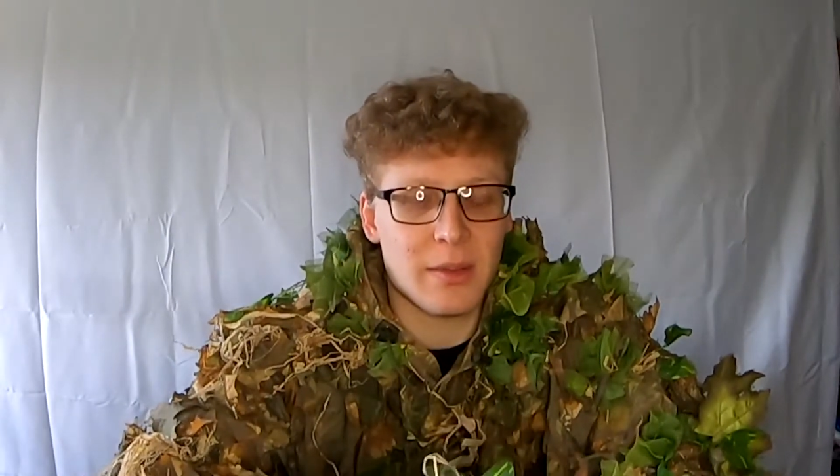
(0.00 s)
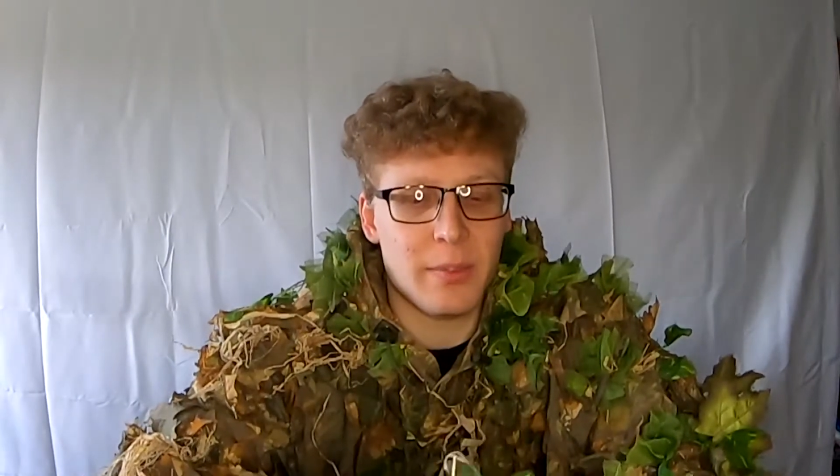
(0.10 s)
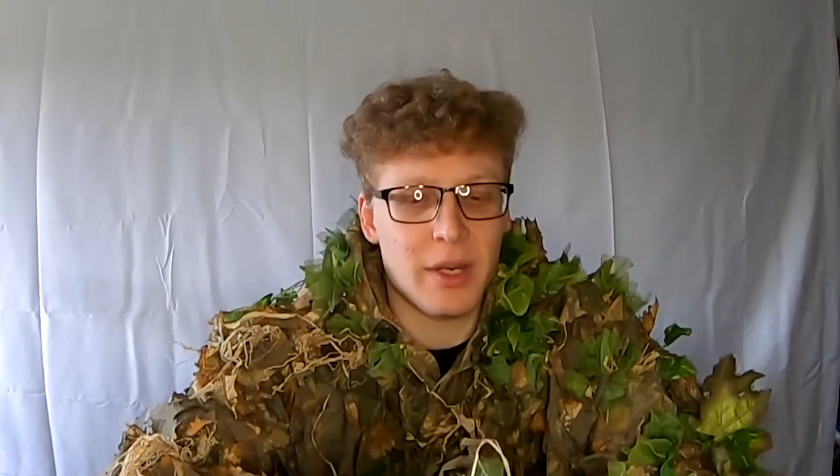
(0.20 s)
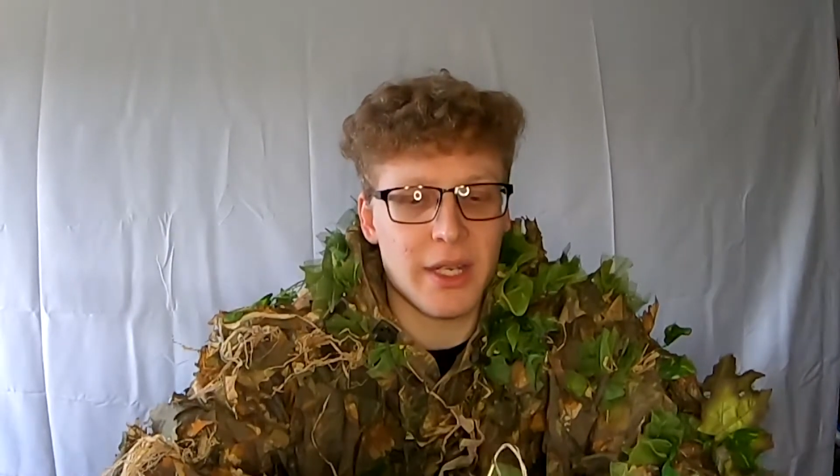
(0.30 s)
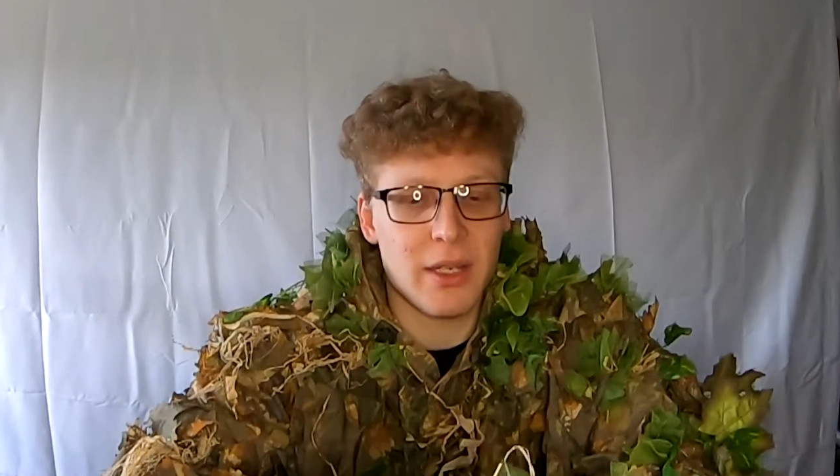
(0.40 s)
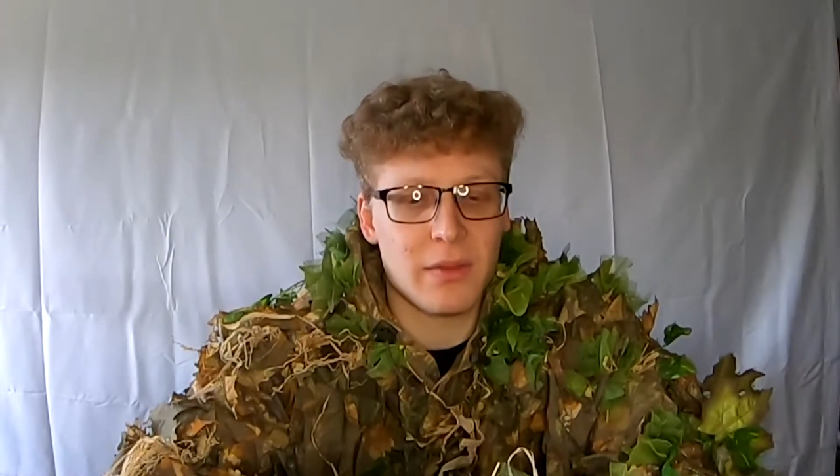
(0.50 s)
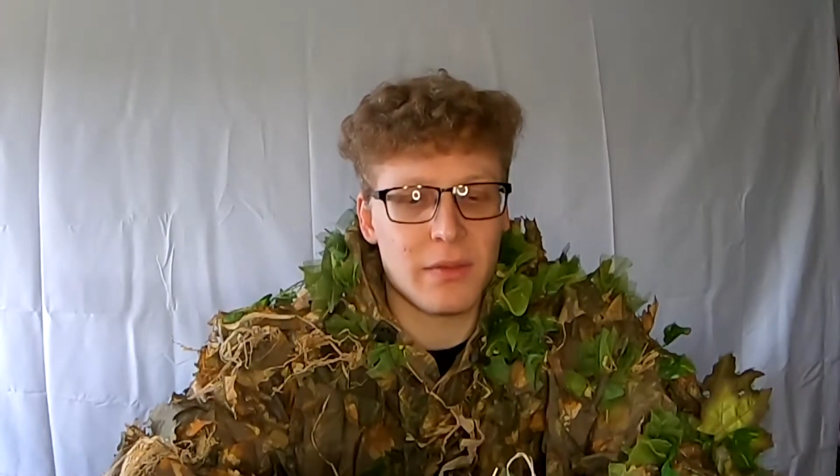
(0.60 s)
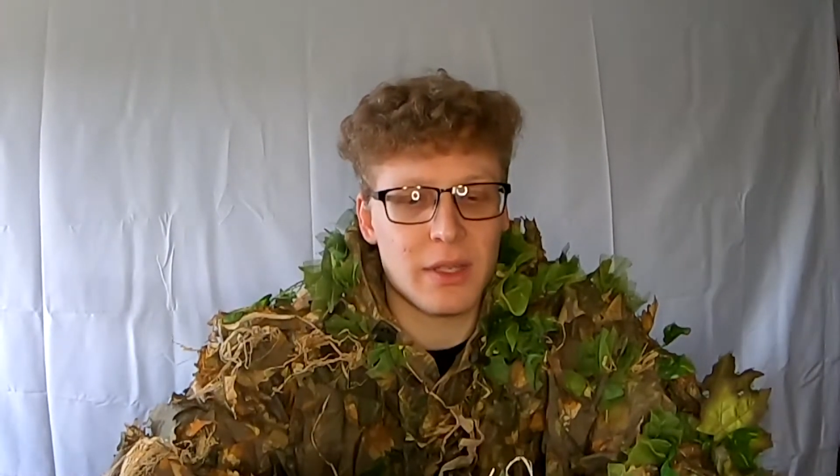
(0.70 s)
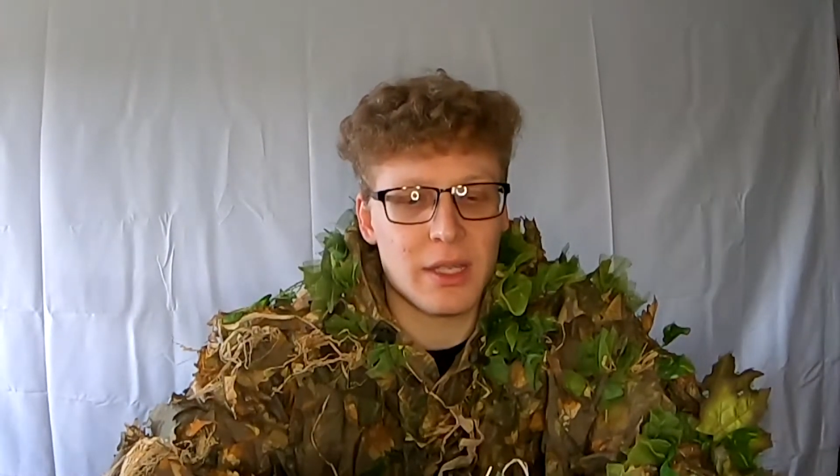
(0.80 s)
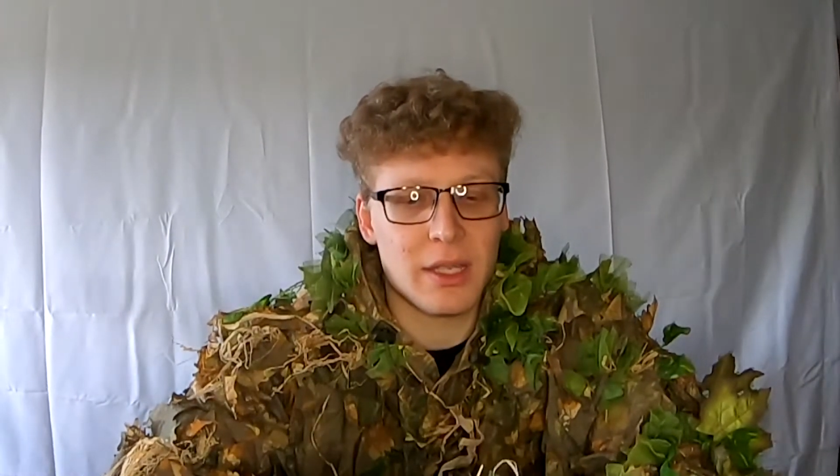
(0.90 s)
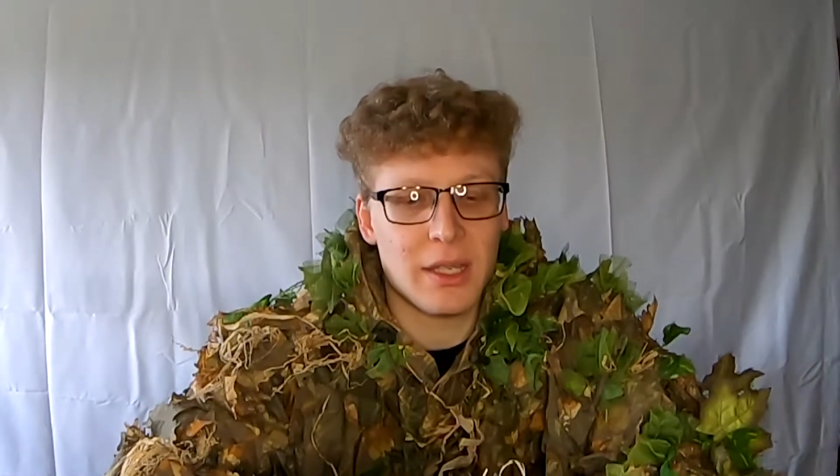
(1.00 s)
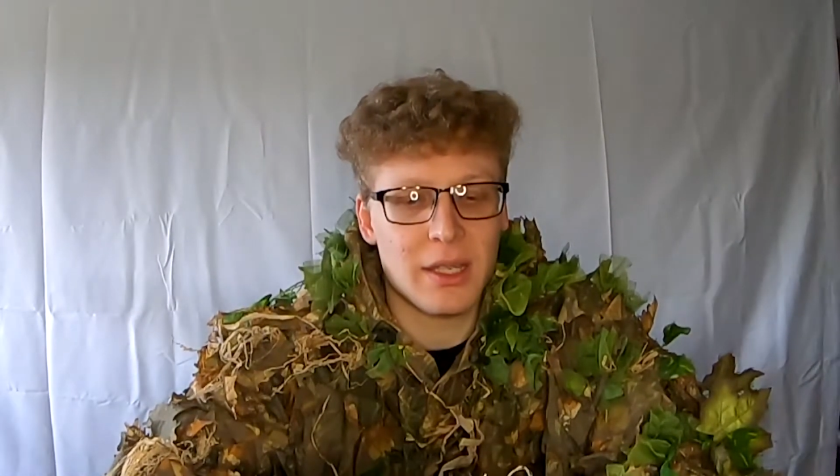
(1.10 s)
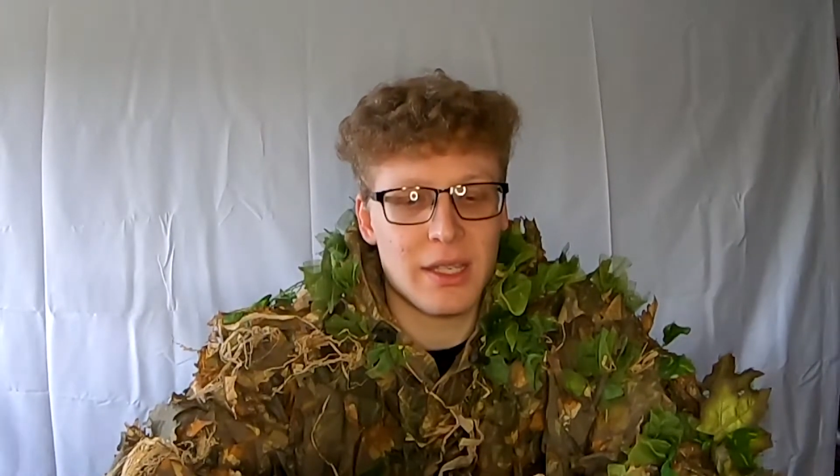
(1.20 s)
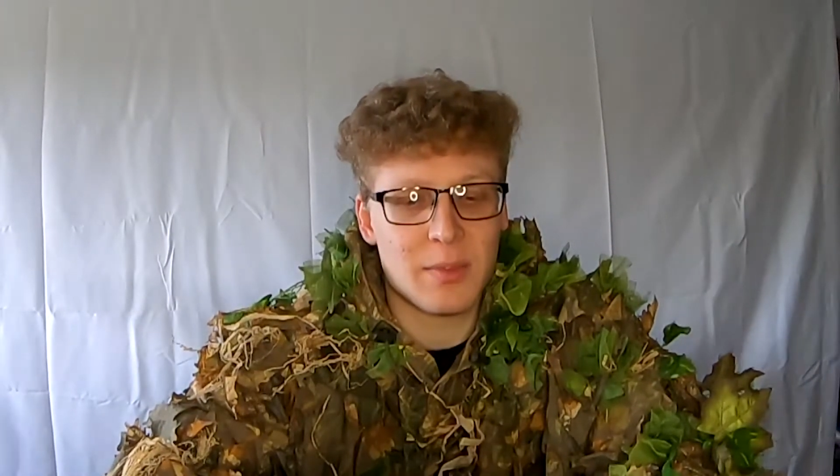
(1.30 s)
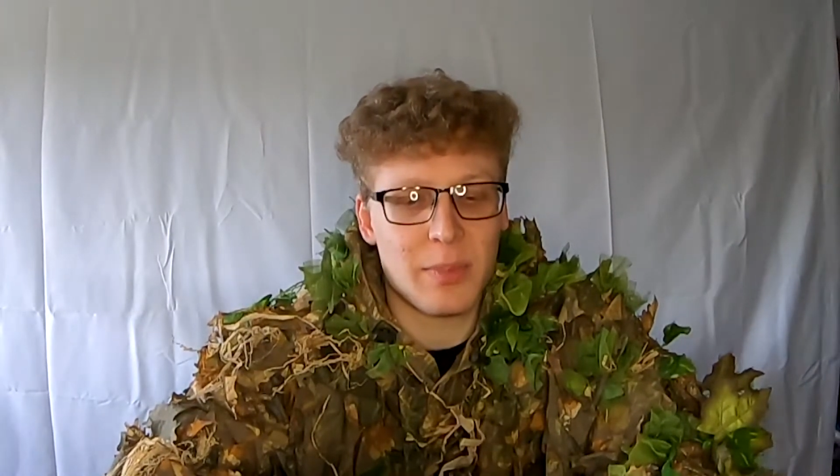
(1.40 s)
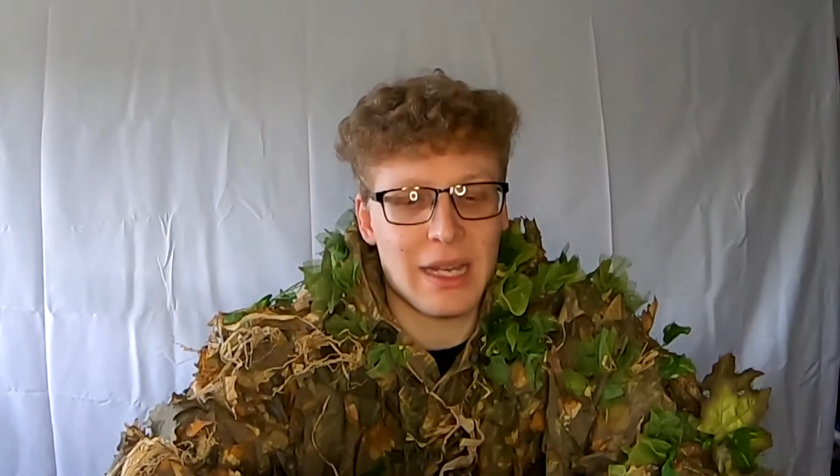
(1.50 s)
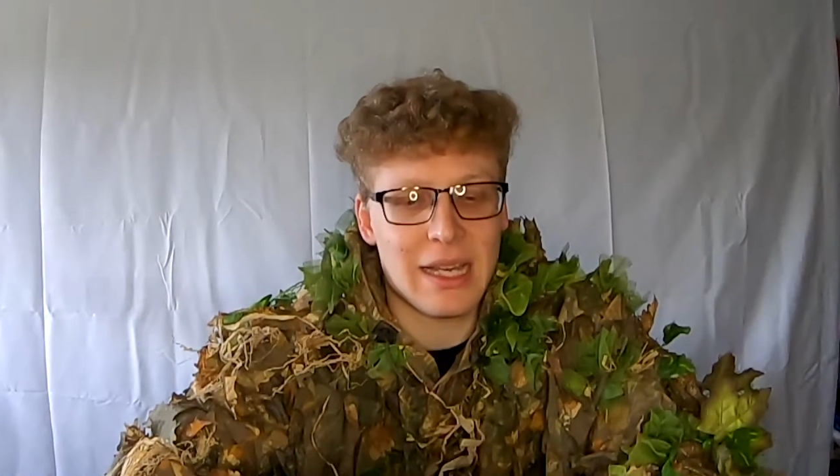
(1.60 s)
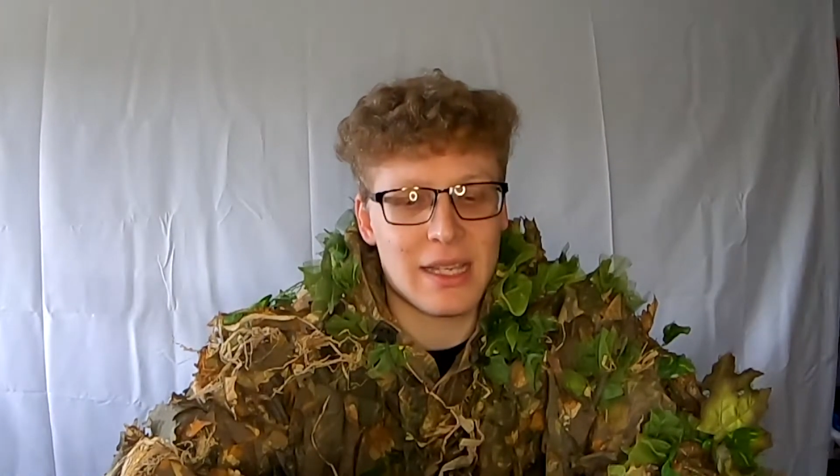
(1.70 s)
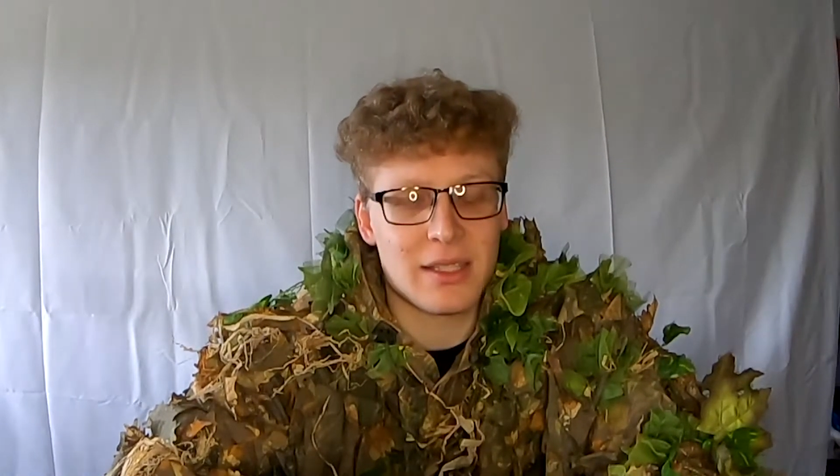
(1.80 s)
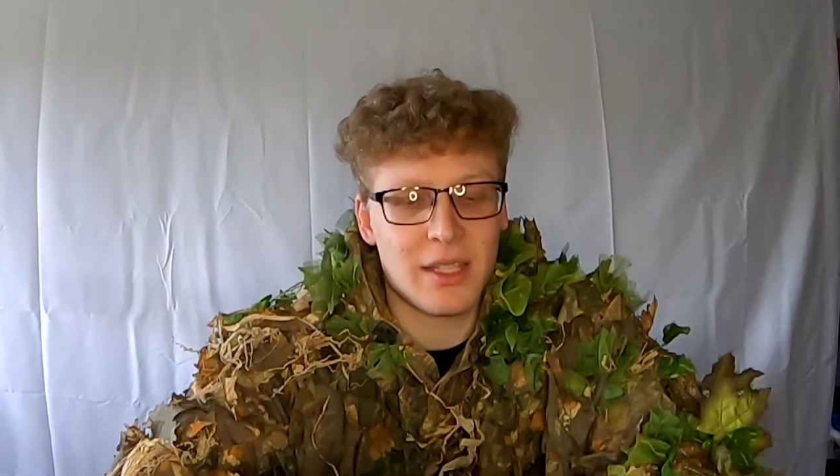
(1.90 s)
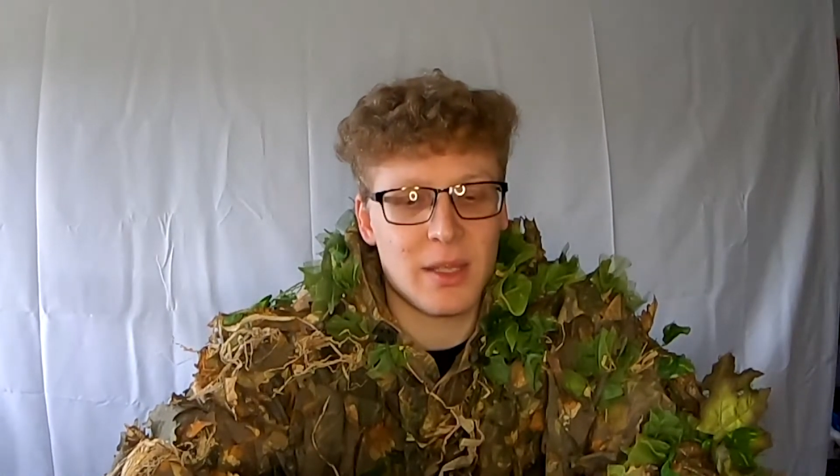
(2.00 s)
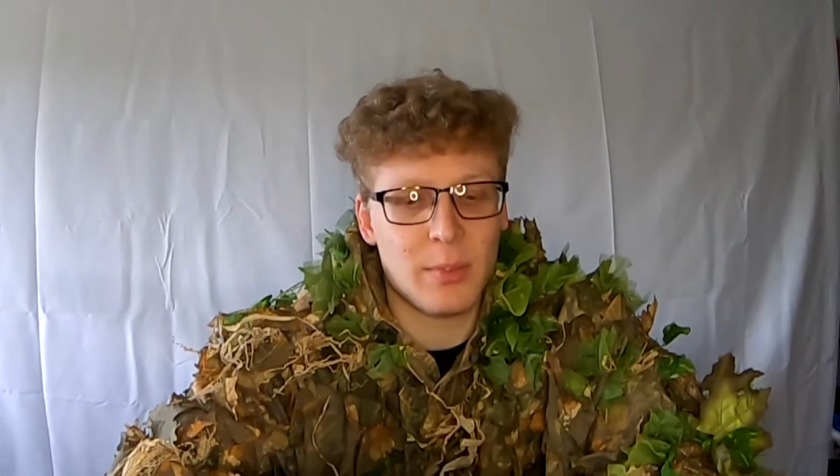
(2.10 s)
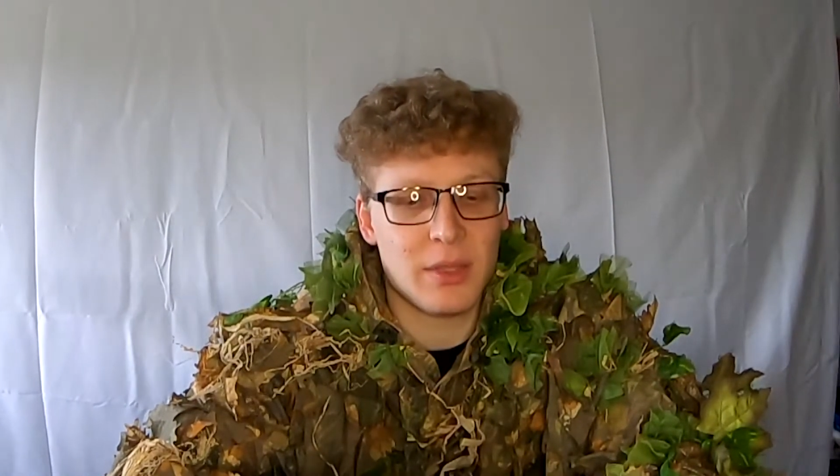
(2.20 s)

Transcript: The body of it is plastic,